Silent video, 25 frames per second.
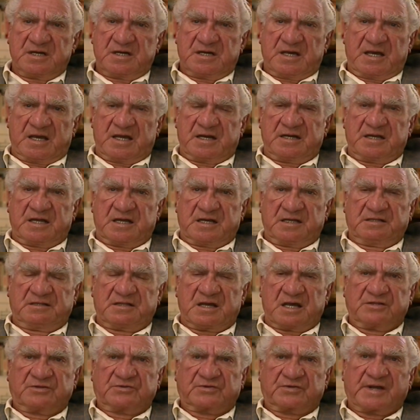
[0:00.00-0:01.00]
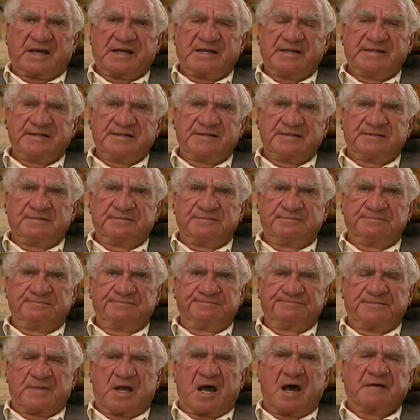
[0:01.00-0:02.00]
And they try,
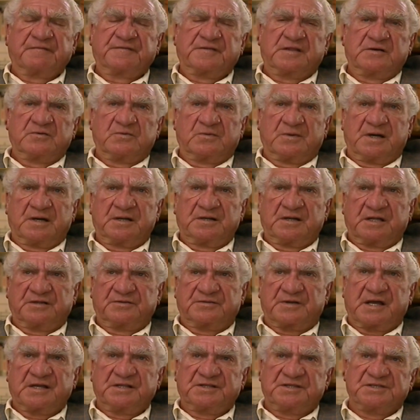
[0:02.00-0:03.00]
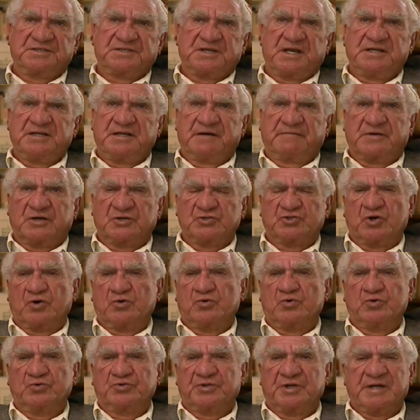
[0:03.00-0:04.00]
after the war, they tried to say they were so
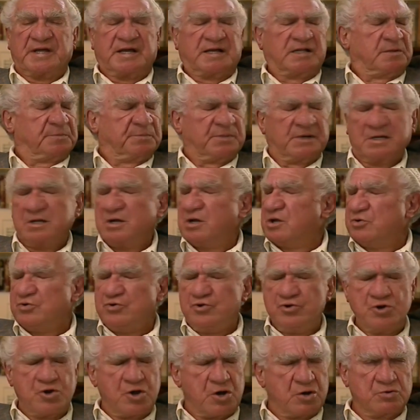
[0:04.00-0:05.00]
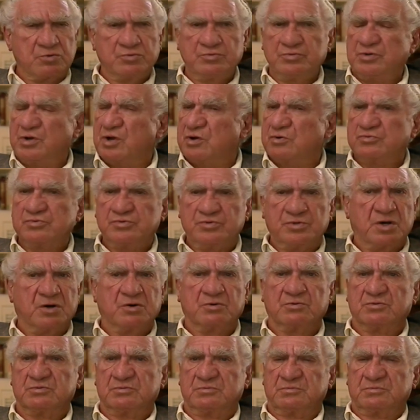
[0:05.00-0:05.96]
good in helping. No, no, no.